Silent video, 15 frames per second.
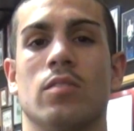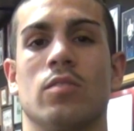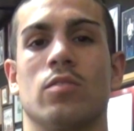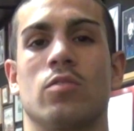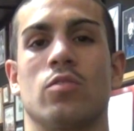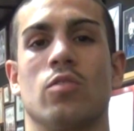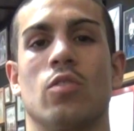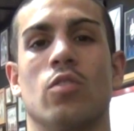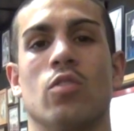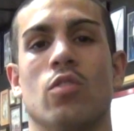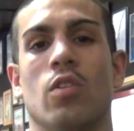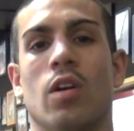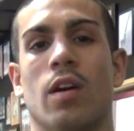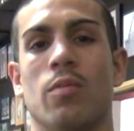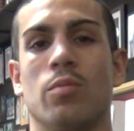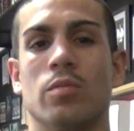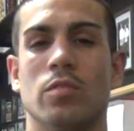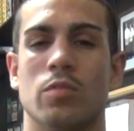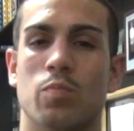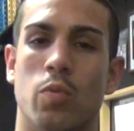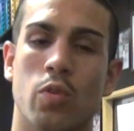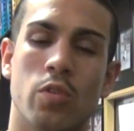So I
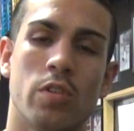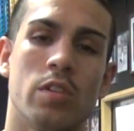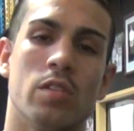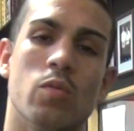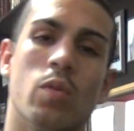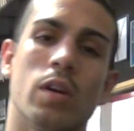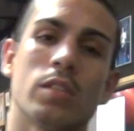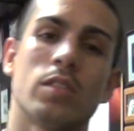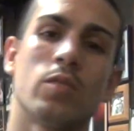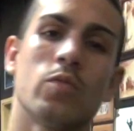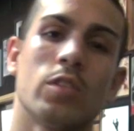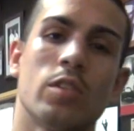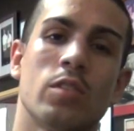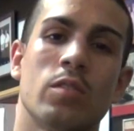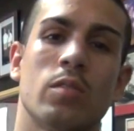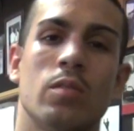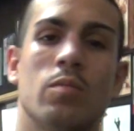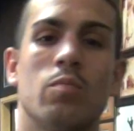was born in Watsonville.